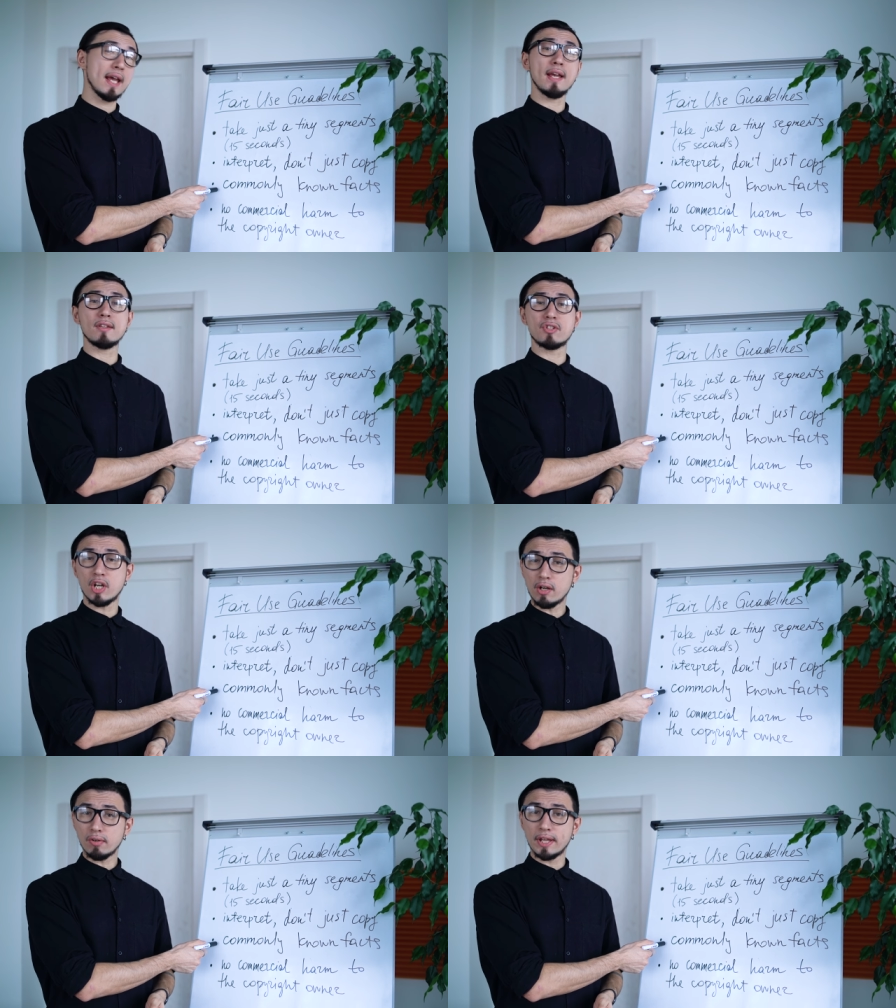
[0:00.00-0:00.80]
It's
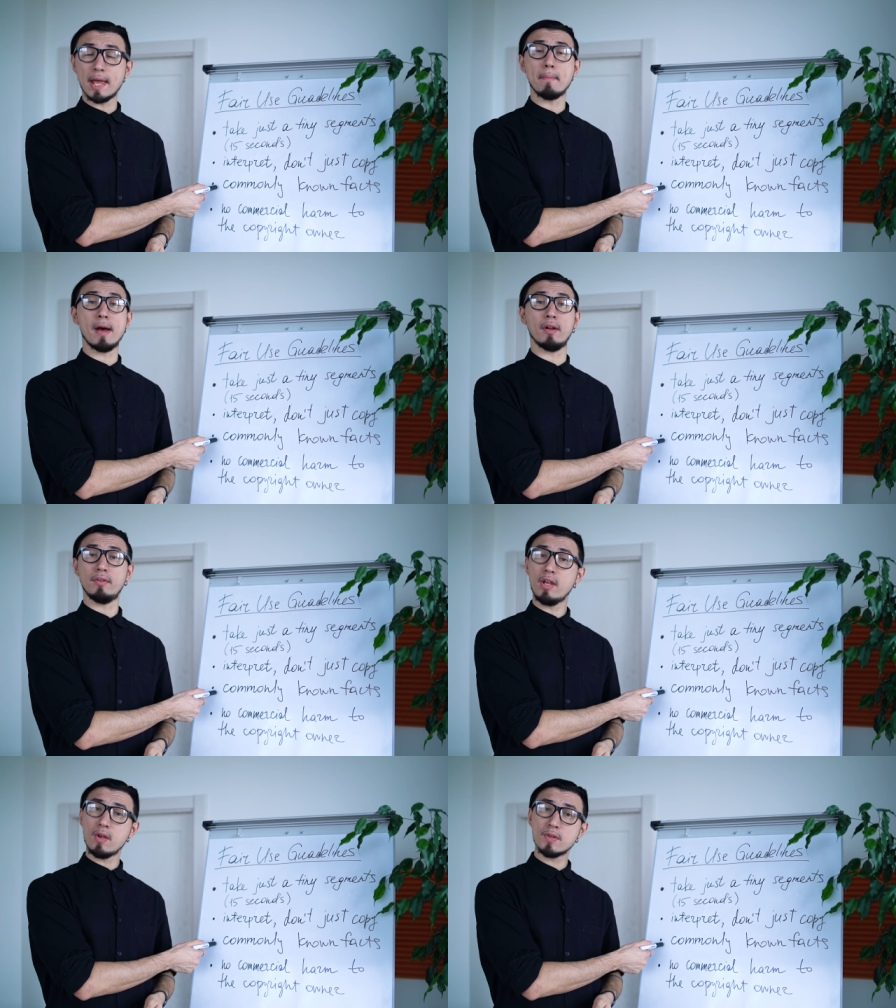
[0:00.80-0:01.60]
generally about
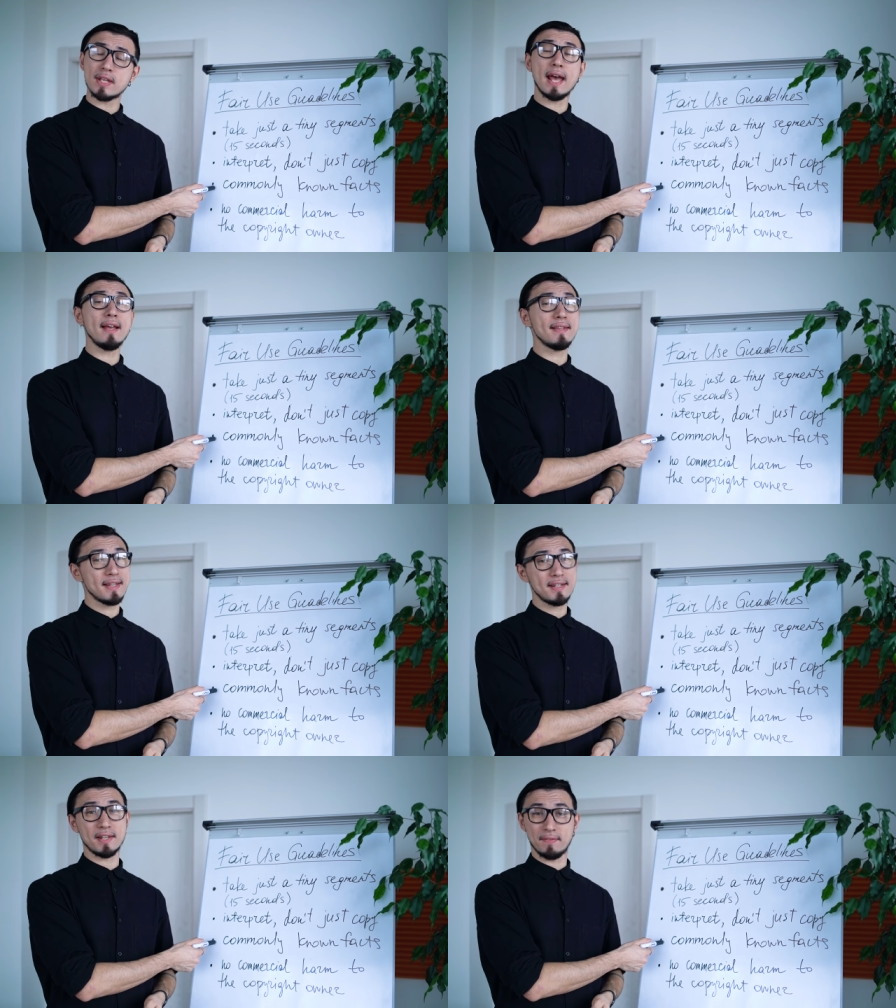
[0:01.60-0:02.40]
news and
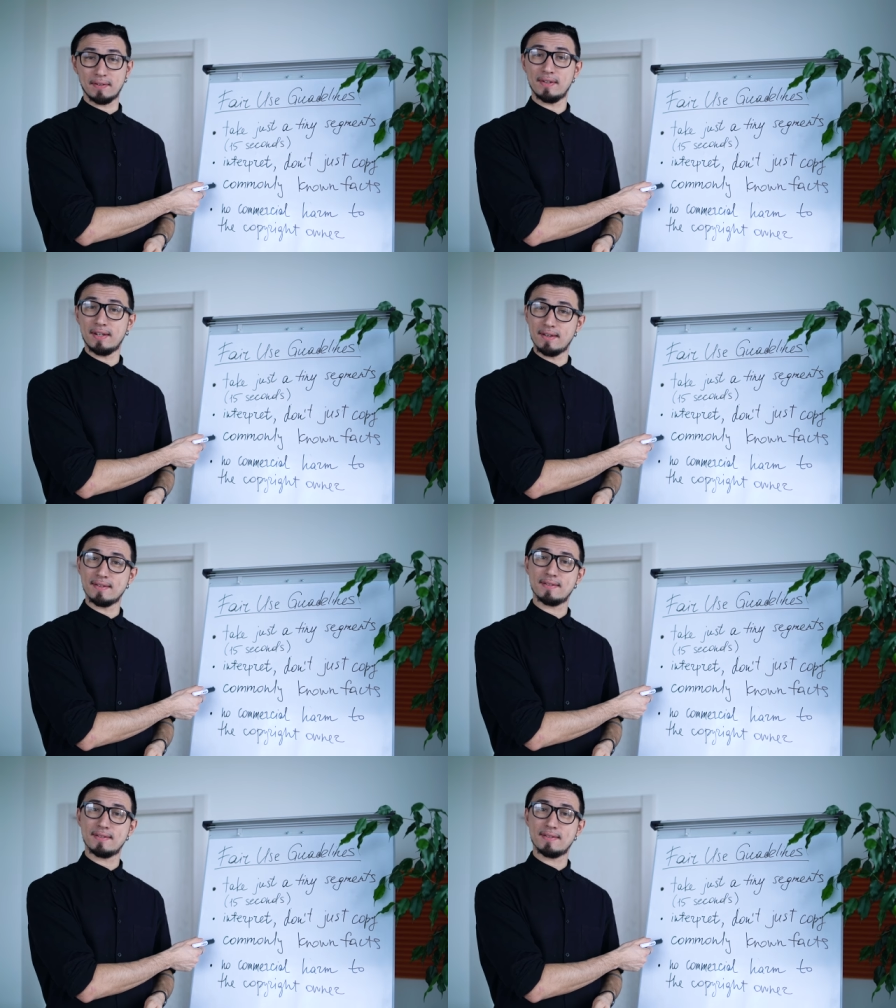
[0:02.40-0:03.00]
scientific videos.